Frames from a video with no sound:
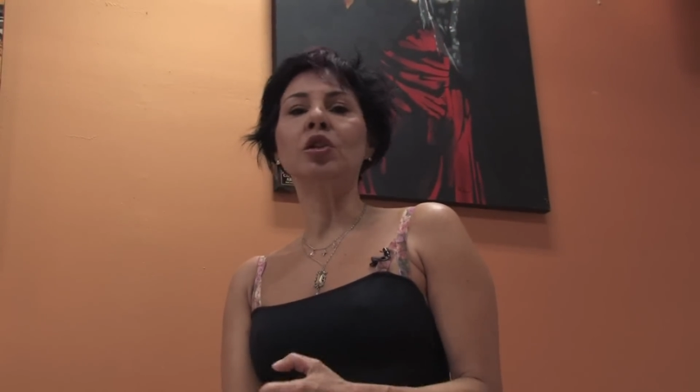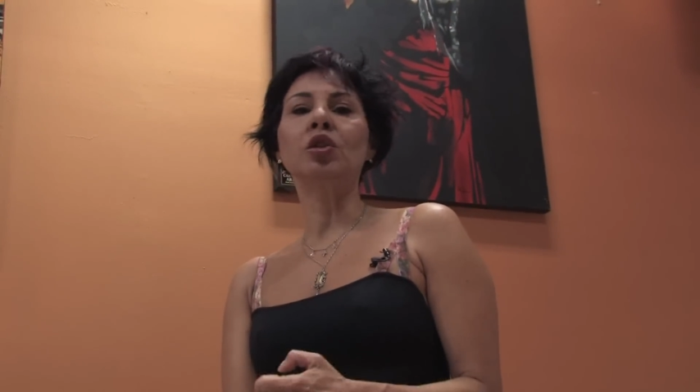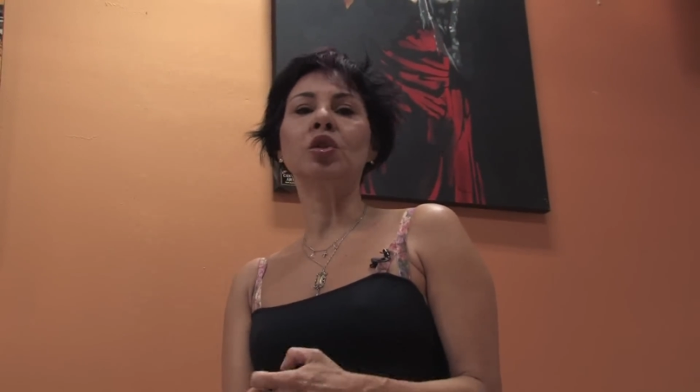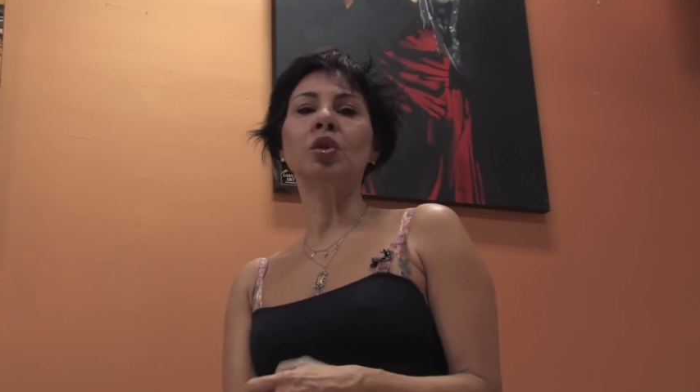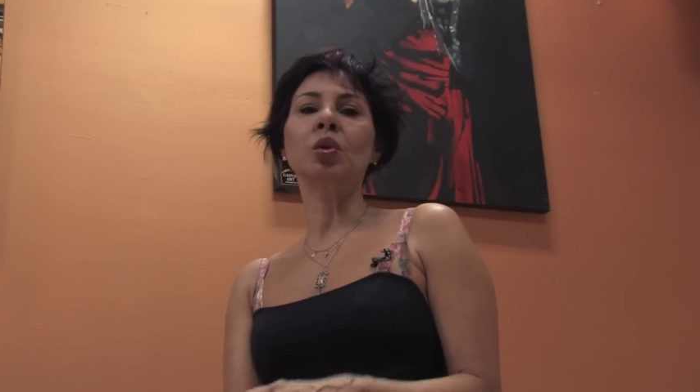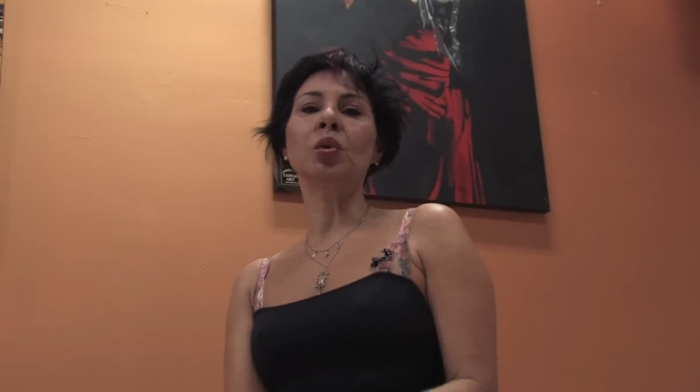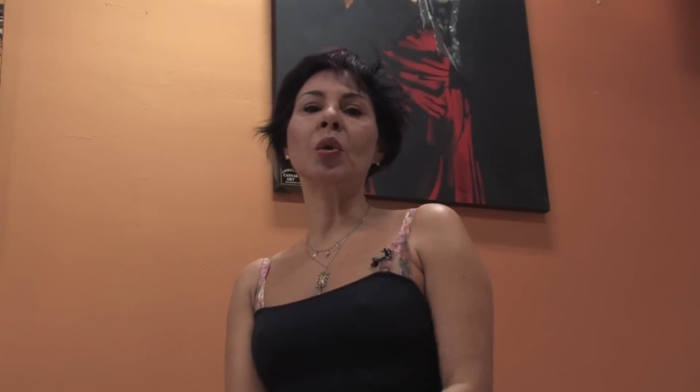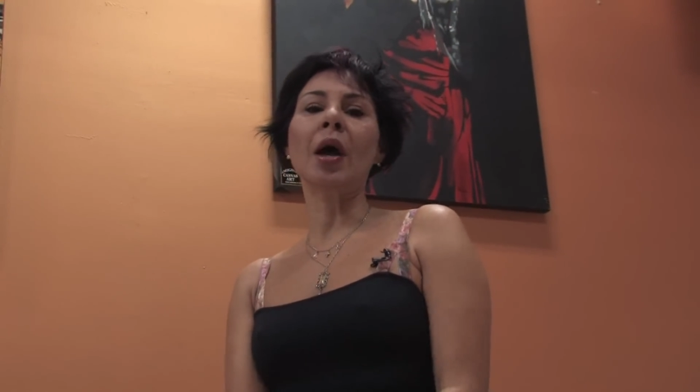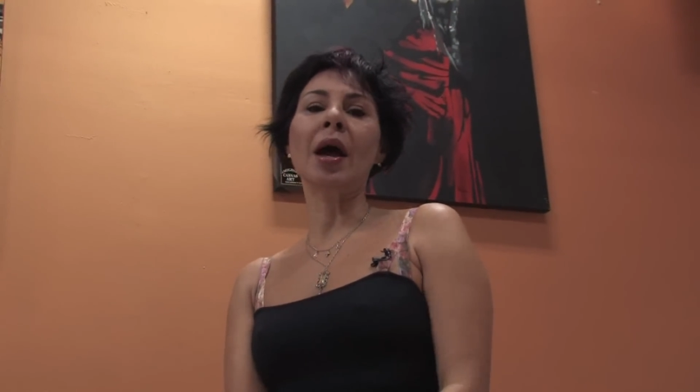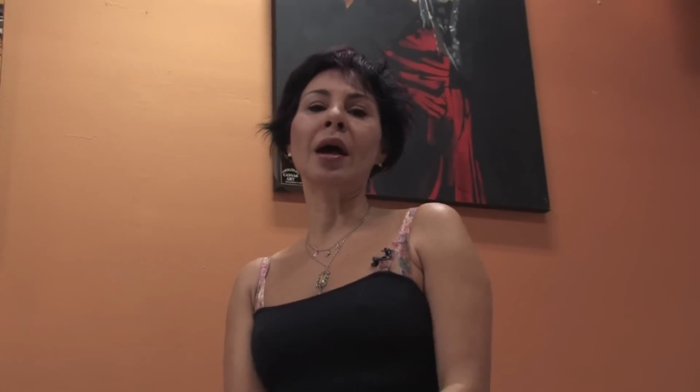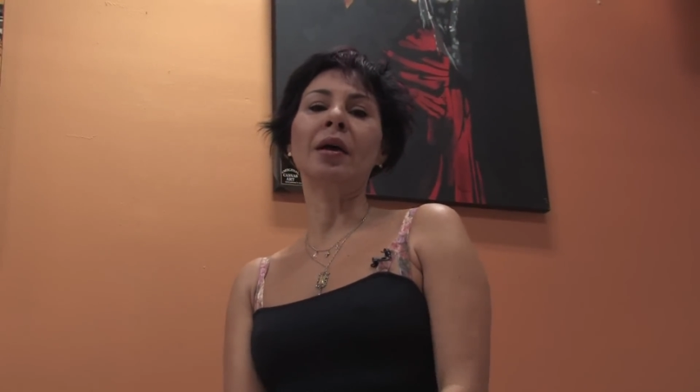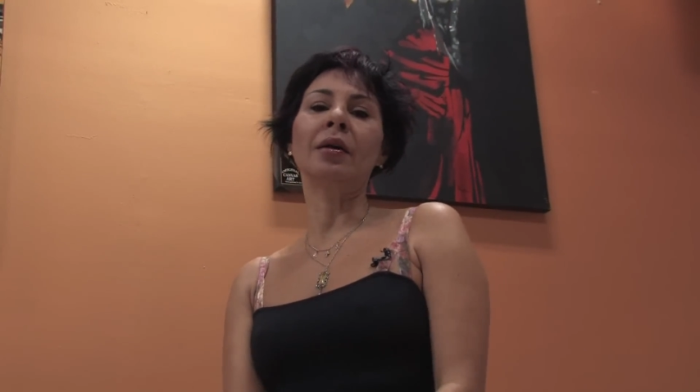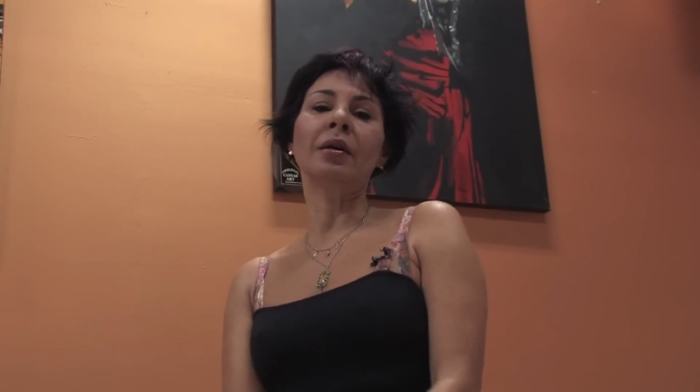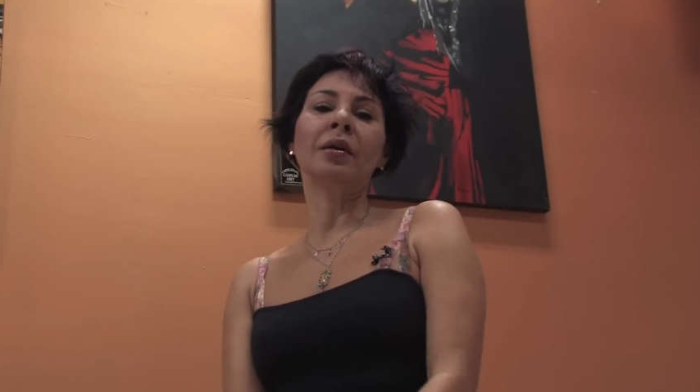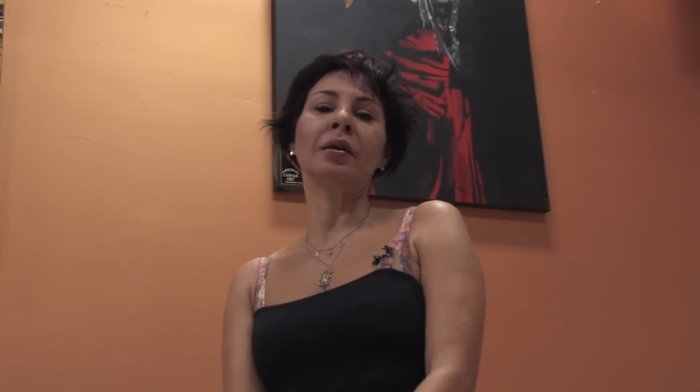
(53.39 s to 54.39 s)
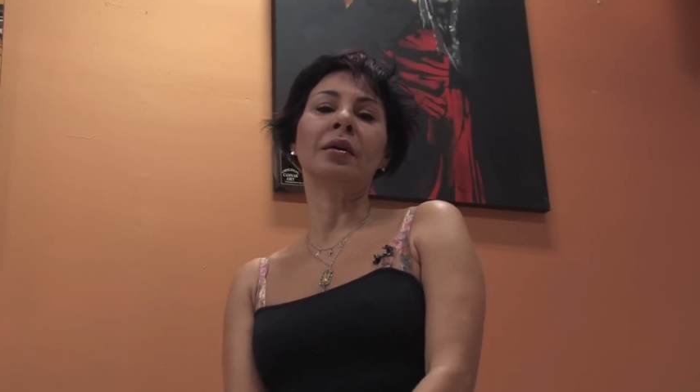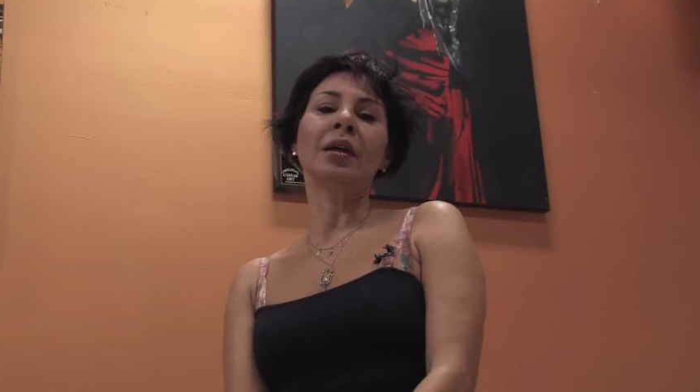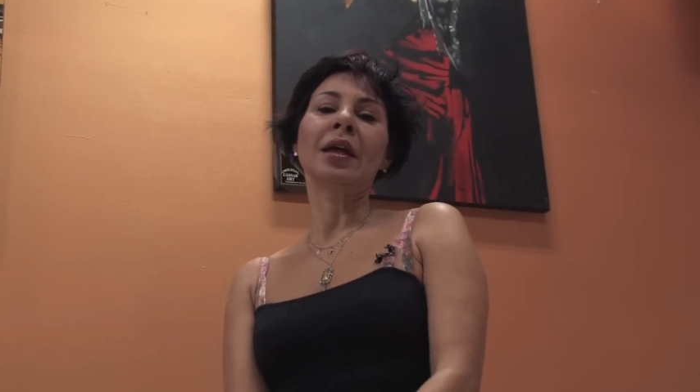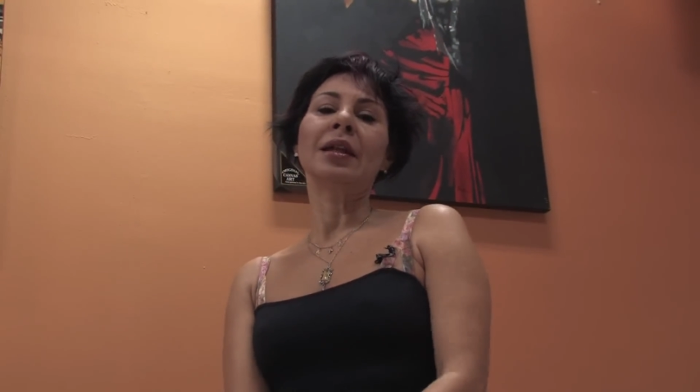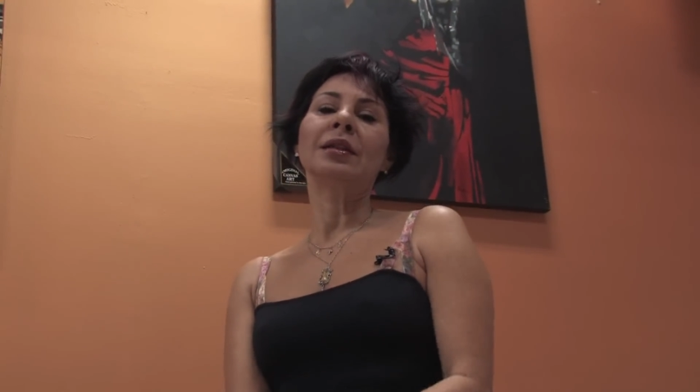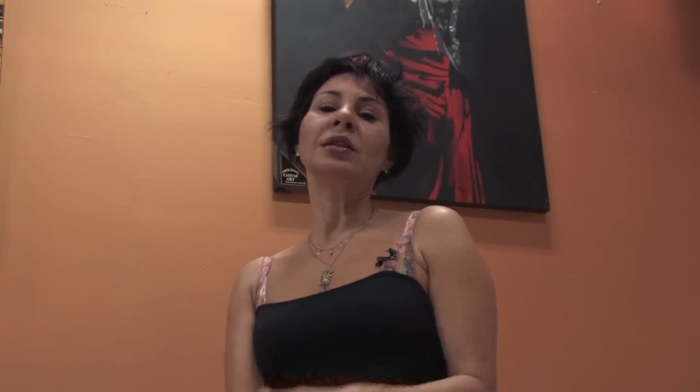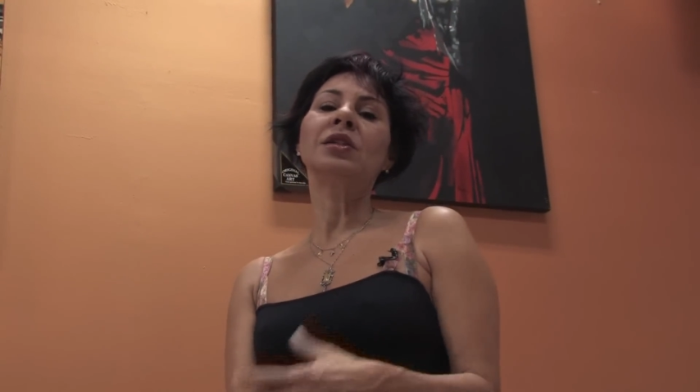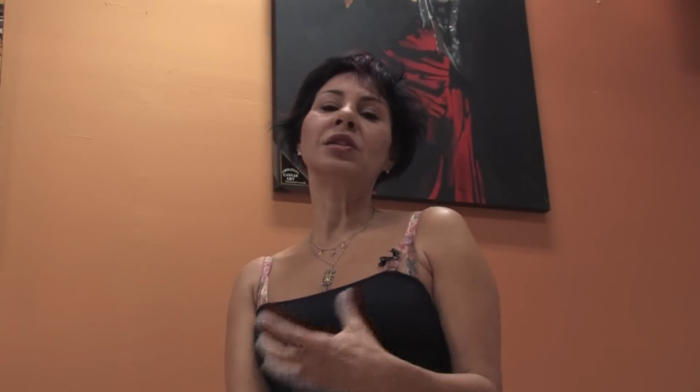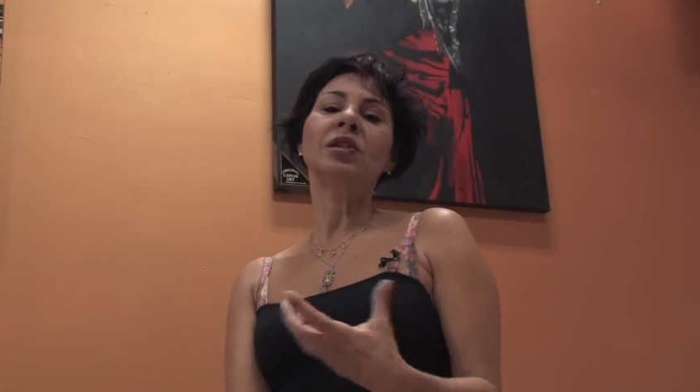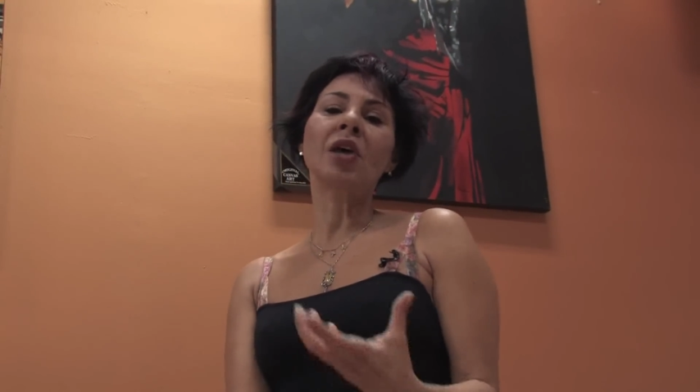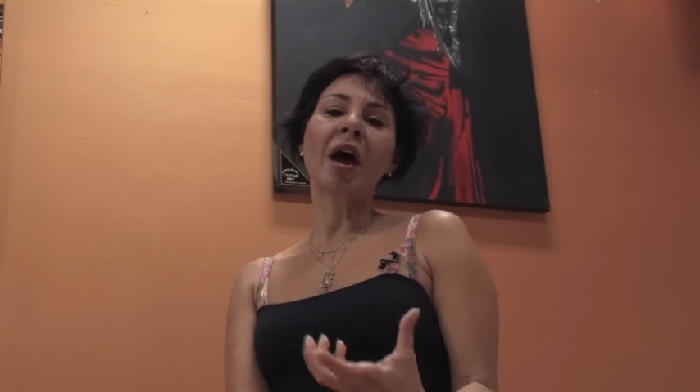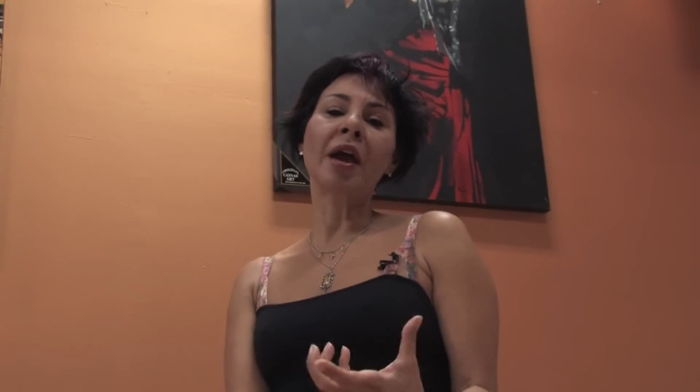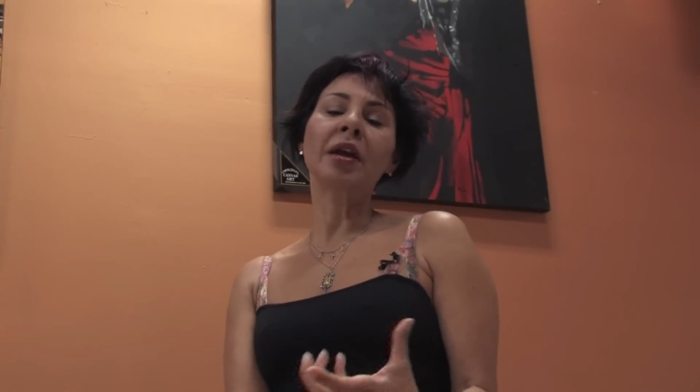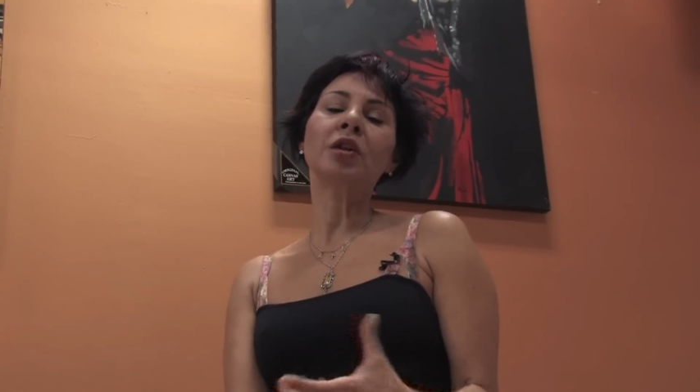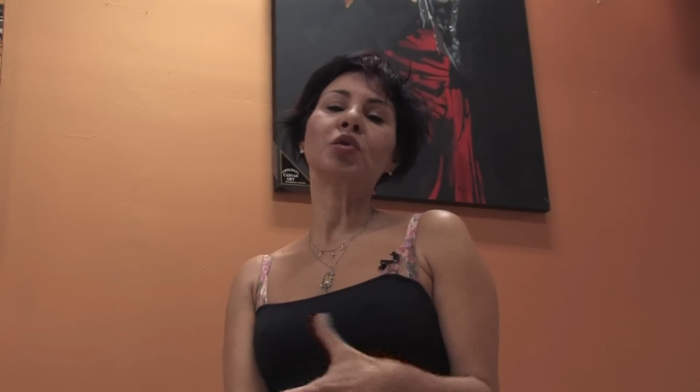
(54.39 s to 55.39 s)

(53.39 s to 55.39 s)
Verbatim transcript: to a desire